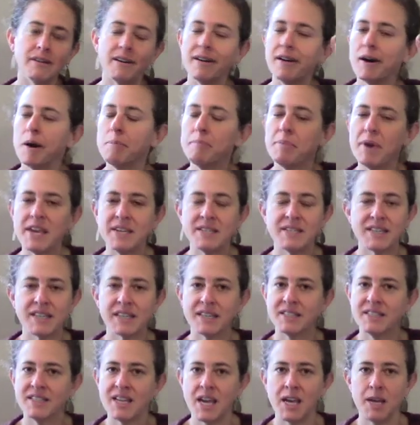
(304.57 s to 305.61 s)
a
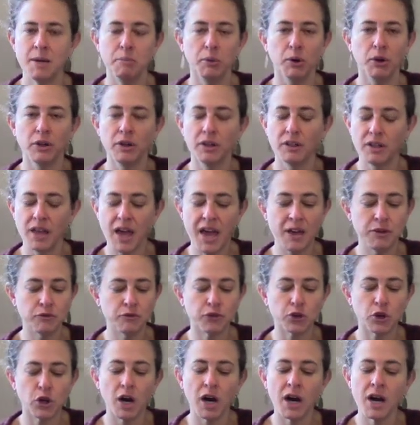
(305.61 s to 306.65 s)
basic table, and
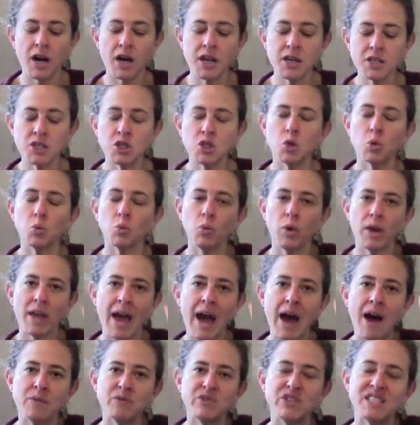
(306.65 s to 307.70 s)
for us, we
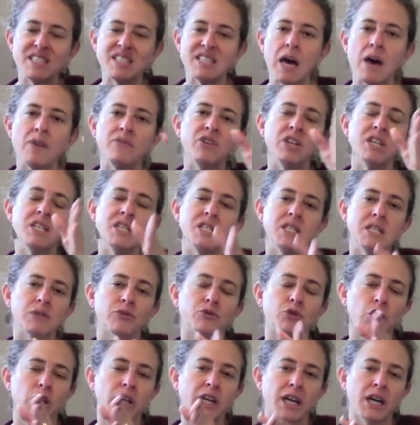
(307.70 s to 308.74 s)
have 7
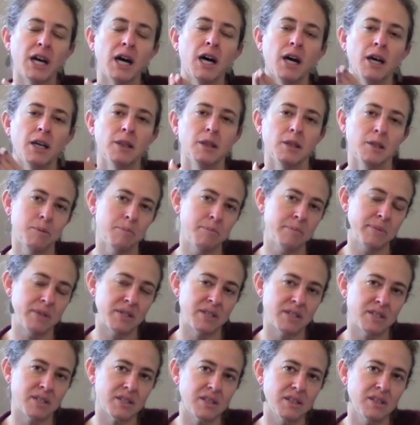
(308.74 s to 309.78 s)
different
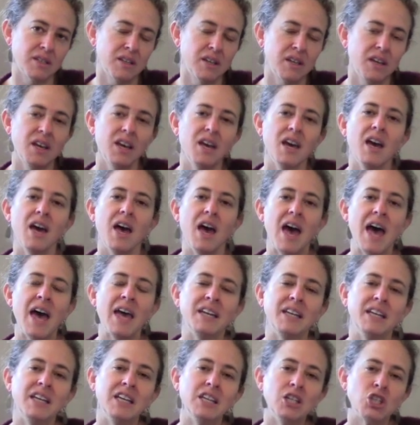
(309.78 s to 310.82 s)
columns.
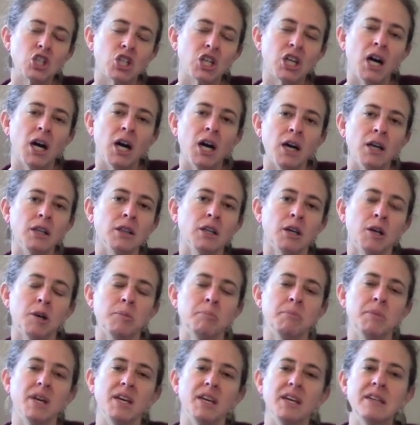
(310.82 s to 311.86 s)
And each
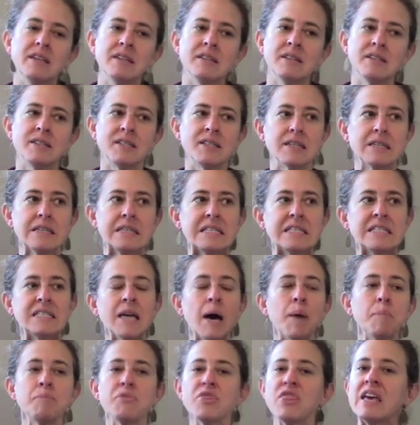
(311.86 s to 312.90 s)
column is
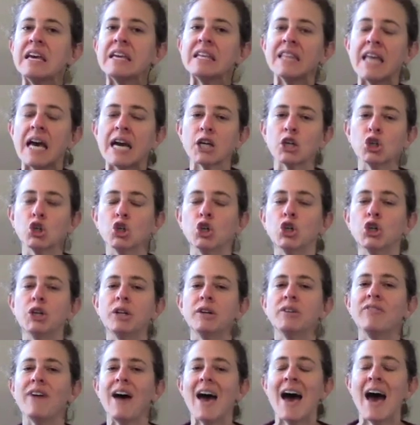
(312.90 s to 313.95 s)
something that could
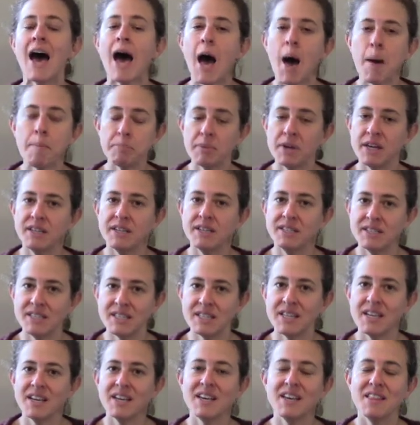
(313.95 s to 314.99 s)
have happened
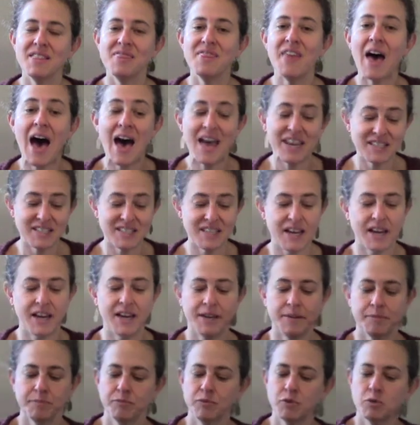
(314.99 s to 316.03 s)
that
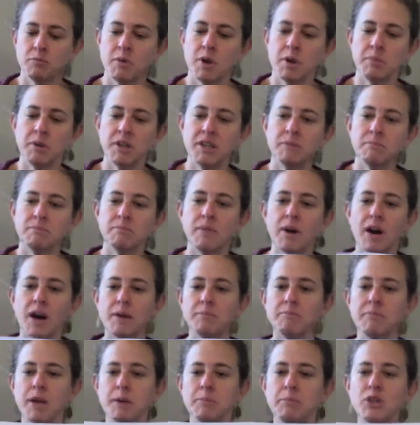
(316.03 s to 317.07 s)
day.
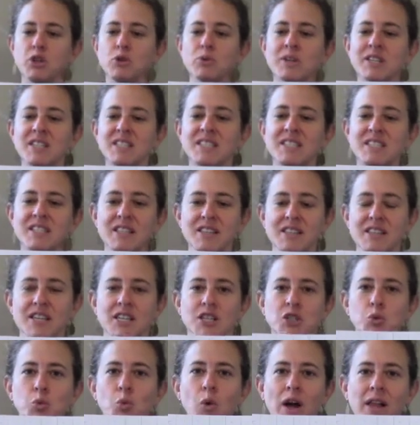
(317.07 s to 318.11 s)
Maybe you can see
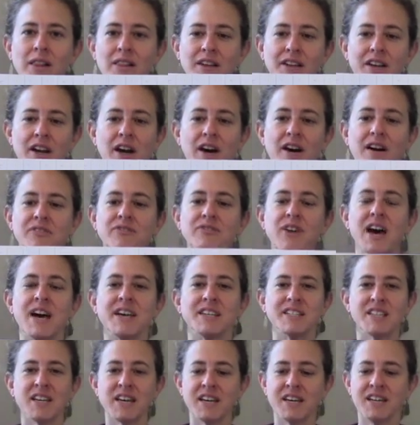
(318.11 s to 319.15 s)
this well enough
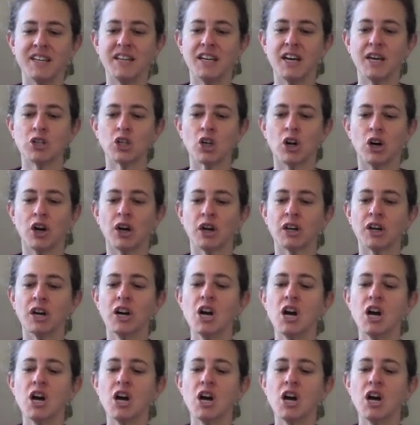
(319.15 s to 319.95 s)
as I talk.